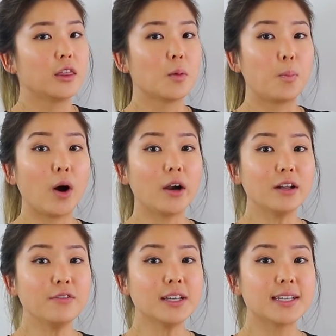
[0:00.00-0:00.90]
The part
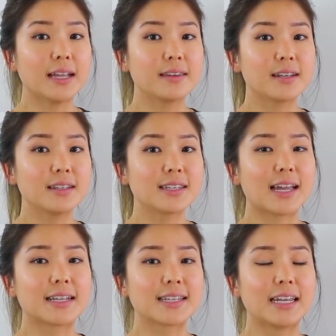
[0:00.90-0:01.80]
of the sentence
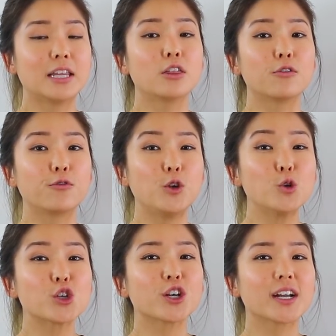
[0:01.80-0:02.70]
that's in the
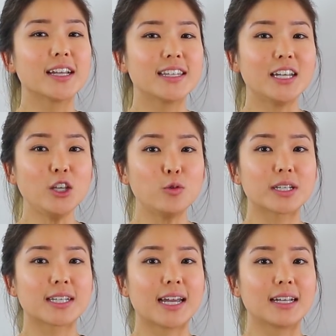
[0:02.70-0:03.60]
future
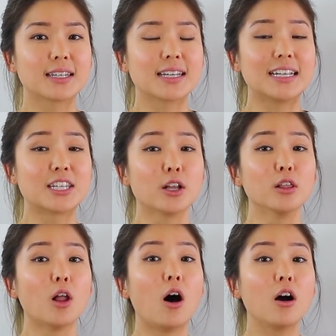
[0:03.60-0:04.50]
continuous tense is the
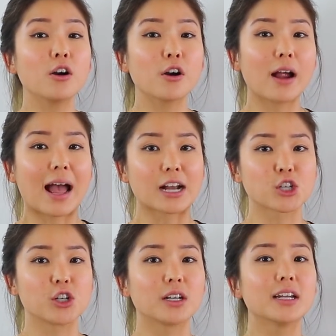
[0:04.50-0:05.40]
longer
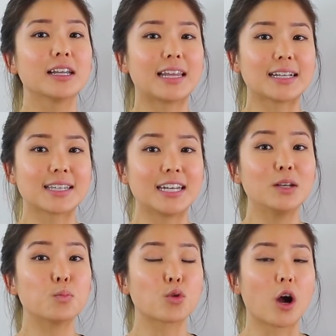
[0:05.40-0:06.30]
action that's
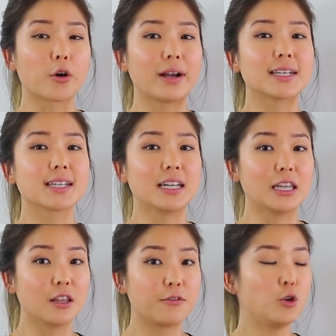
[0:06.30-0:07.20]
in progress
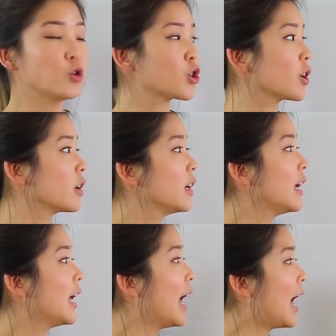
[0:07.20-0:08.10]
in the future.
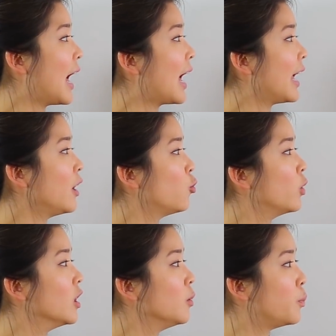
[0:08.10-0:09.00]
I
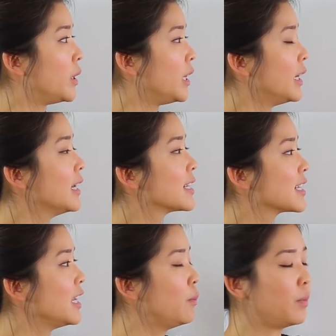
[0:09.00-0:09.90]
will be
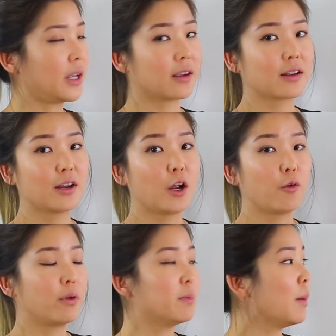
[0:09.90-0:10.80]
sleeping.
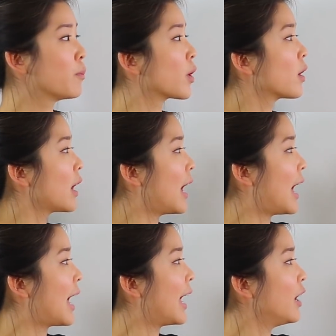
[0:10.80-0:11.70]
Remember,
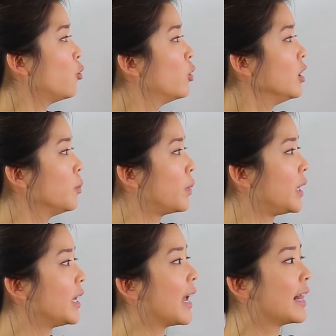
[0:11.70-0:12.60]
I will
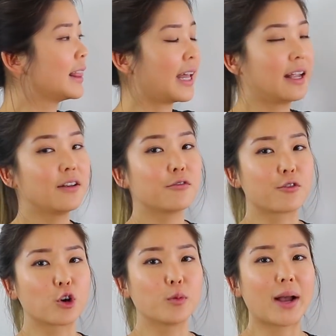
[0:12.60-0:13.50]
be and then
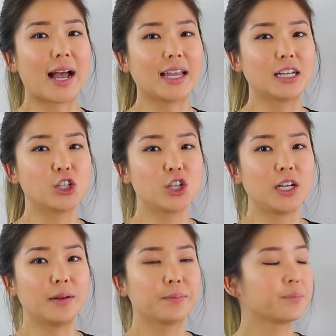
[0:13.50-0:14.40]
verb
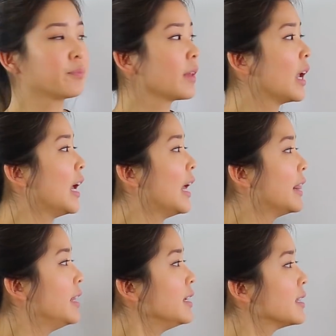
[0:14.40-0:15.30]
ing.
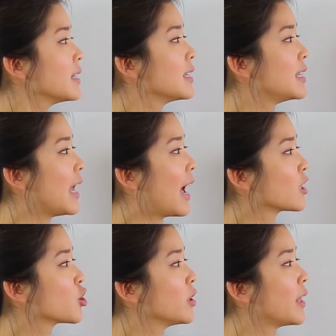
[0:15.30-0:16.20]
This is the
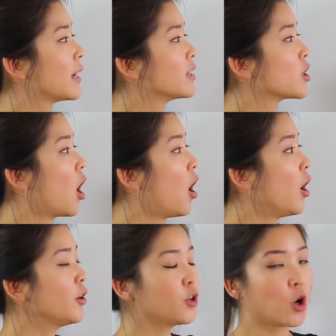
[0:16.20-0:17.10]
action that is
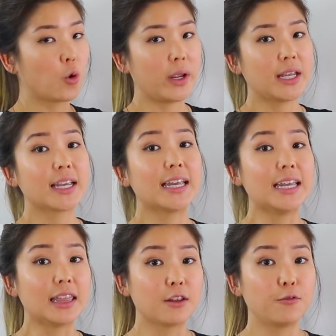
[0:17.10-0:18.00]
ongoing
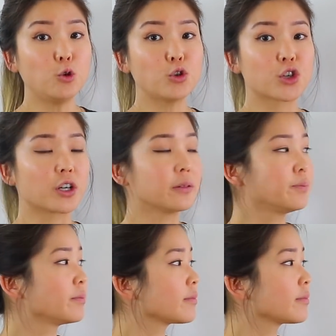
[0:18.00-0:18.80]
in the future.